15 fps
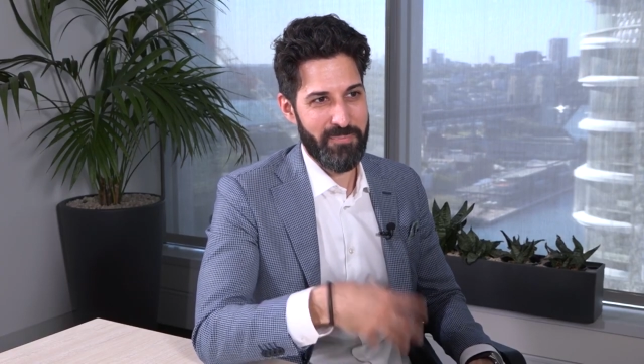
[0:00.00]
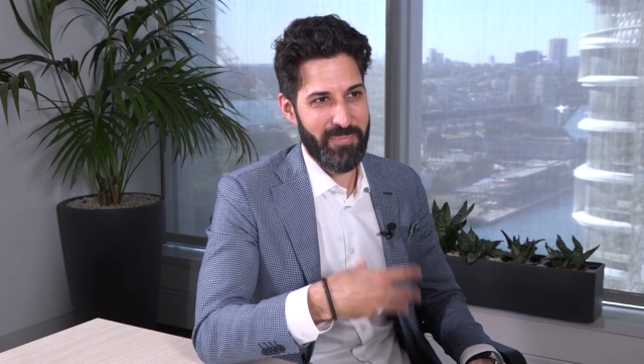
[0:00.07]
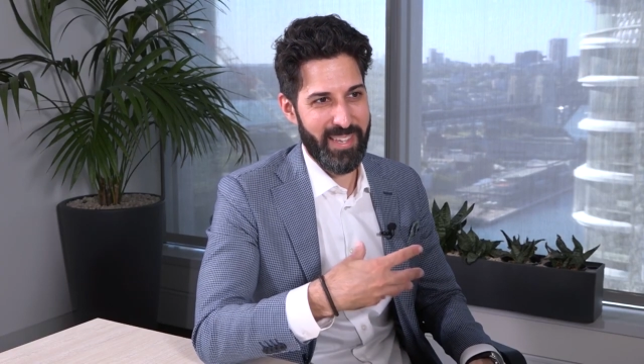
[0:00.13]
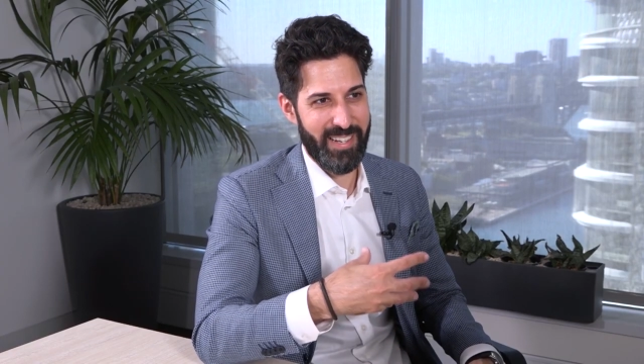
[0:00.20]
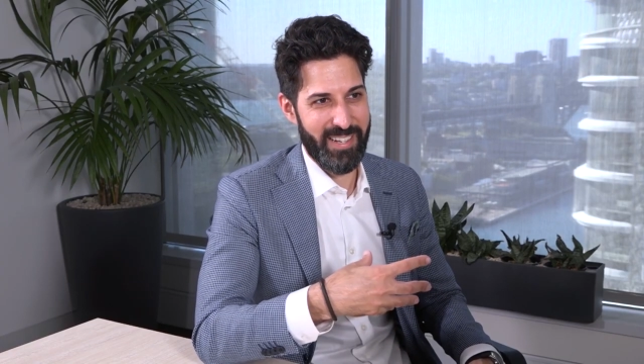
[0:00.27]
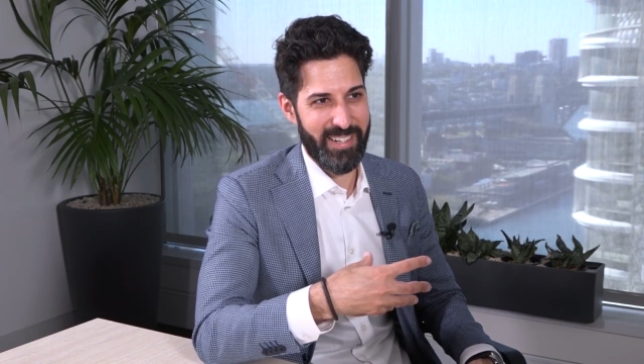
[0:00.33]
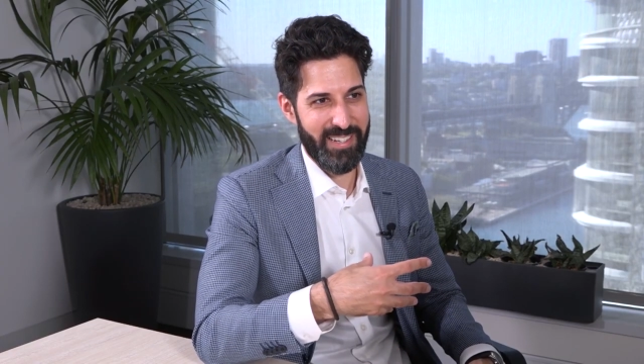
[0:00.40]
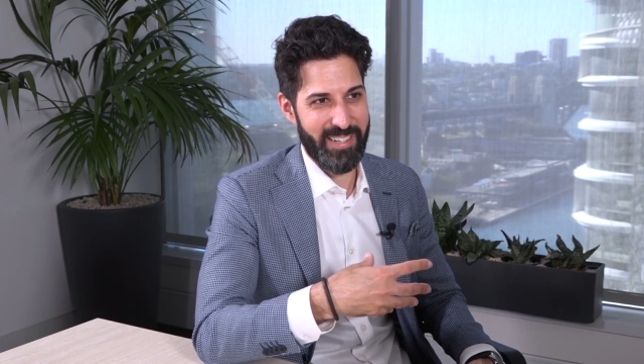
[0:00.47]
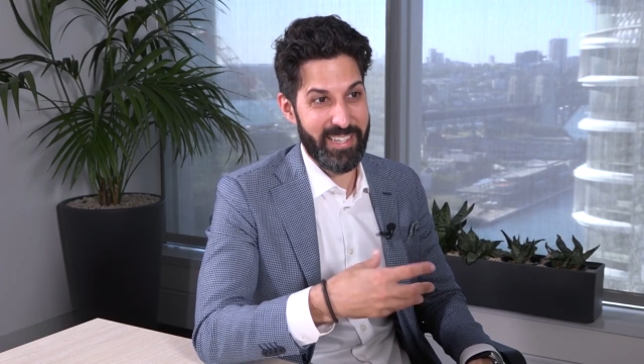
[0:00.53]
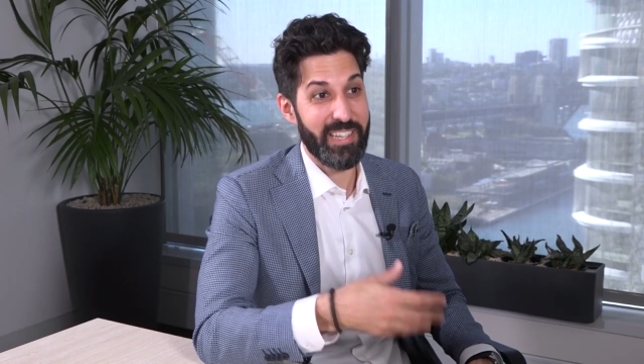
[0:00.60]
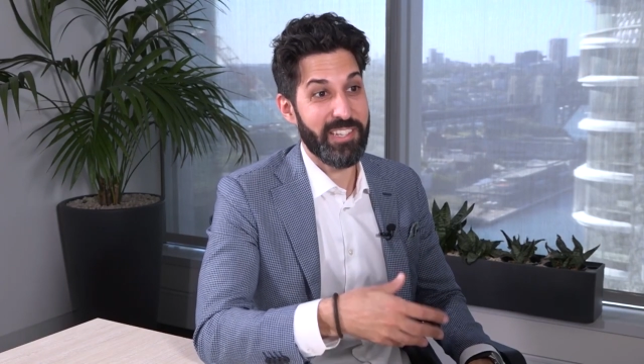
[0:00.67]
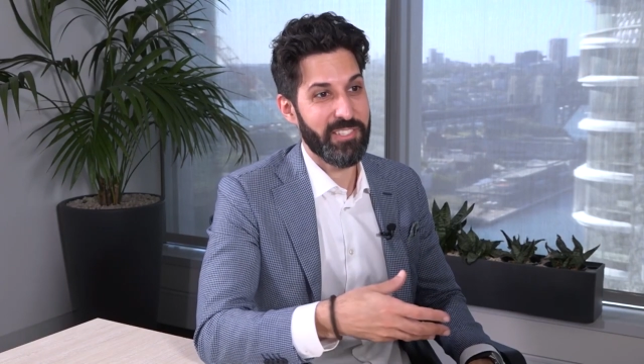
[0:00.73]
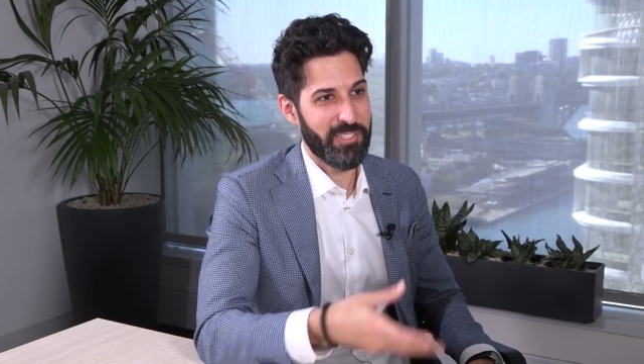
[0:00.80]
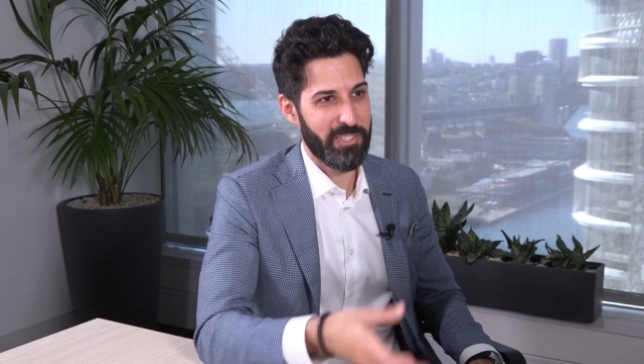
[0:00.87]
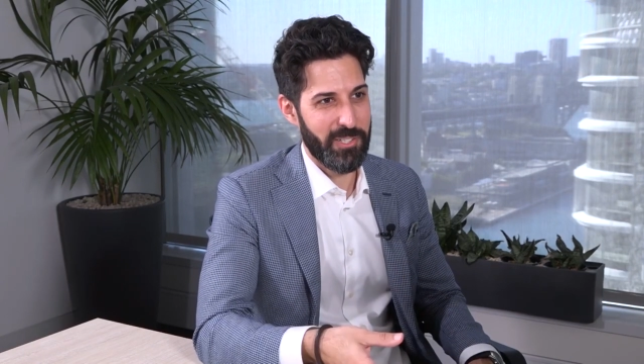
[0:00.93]

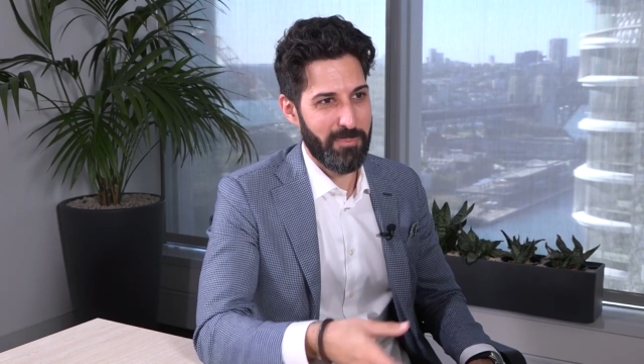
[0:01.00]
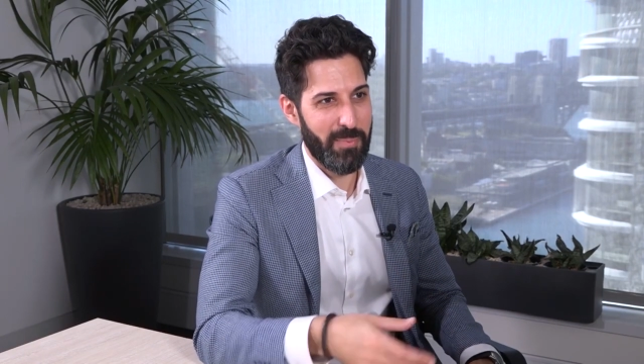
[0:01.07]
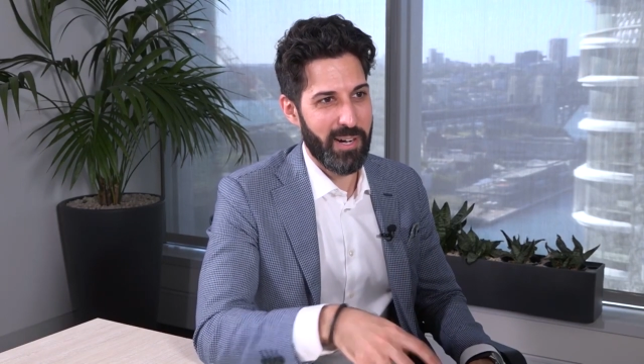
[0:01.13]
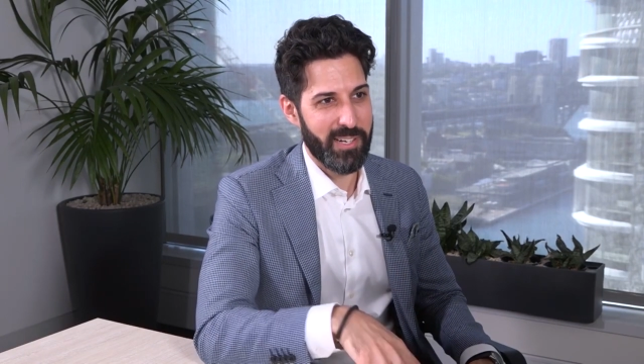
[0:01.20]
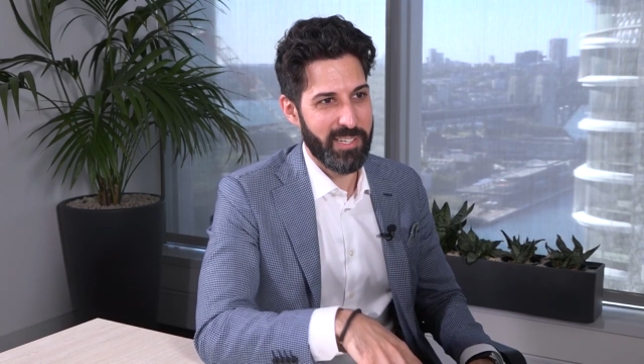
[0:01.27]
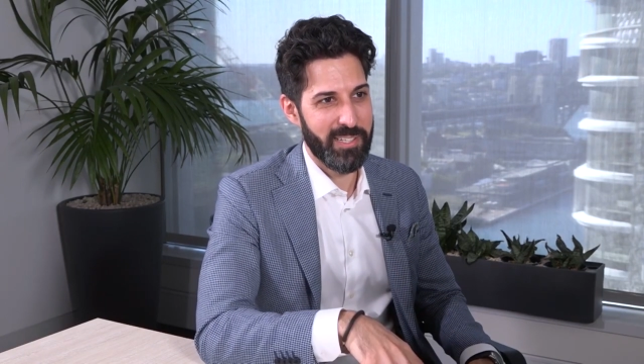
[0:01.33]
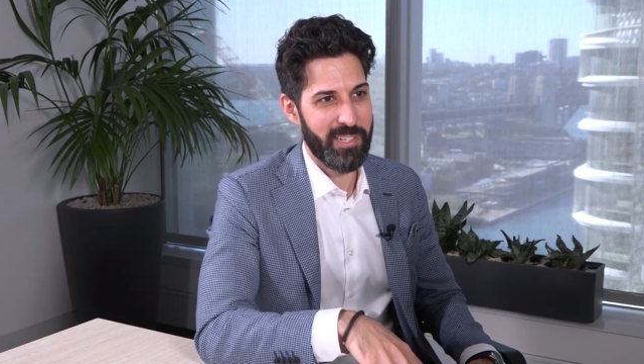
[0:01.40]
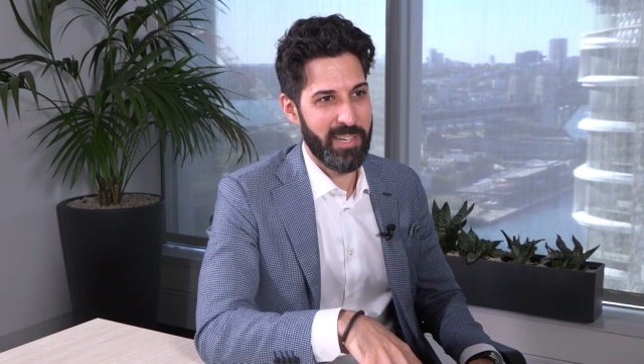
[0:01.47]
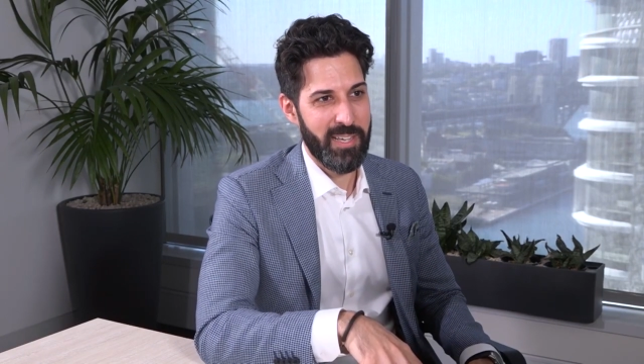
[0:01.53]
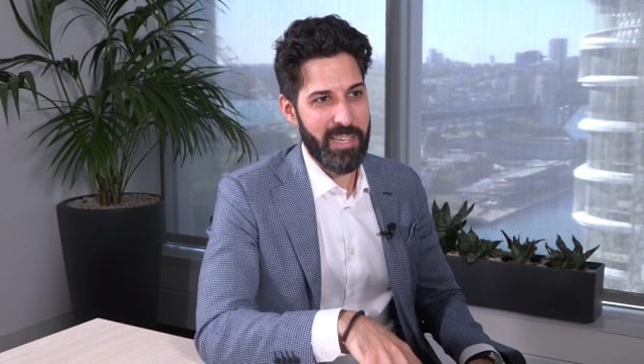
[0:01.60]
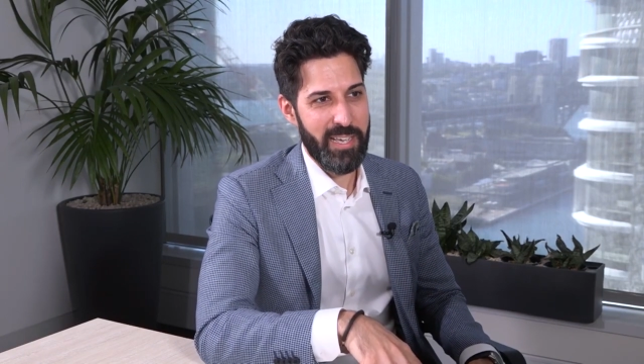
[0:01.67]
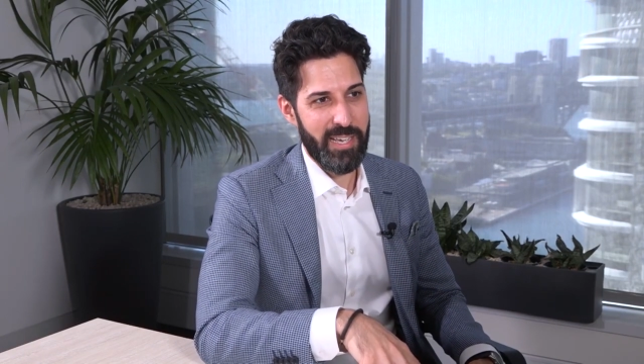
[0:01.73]
get into a market.